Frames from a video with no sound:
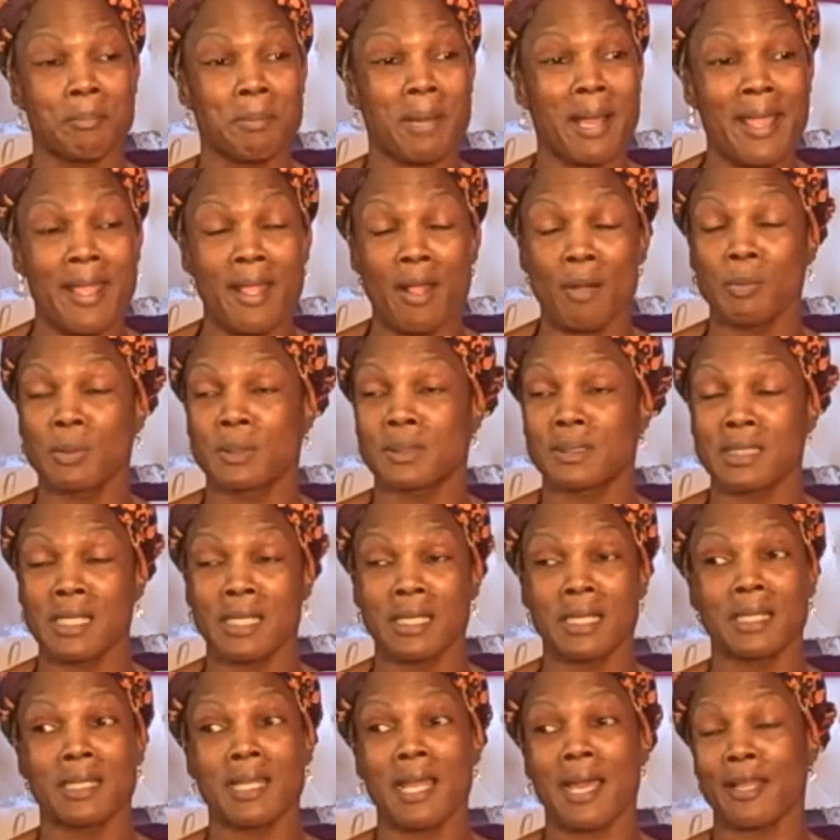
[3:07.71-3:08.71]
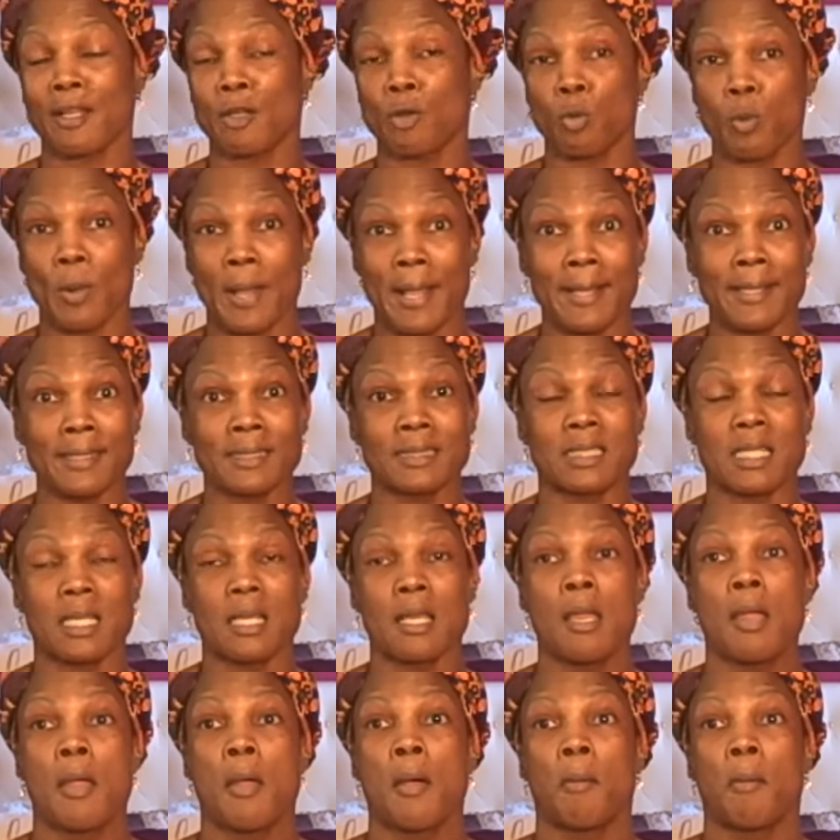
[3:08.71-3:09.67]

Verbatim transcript: My hair was thinning like crazy.